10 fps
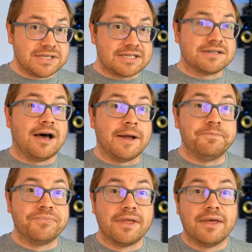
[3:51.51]
This
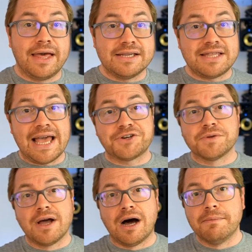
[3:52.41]
time, it's the
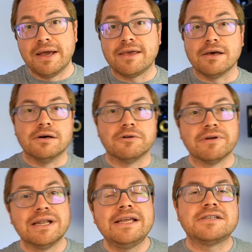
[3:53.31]
actual car maker who are
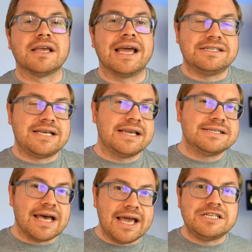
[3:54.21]
releasing a
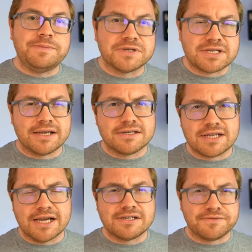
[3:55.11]
10 to 80%
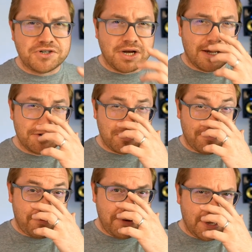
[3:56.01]
state of charge
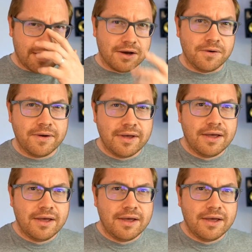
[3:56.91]
video.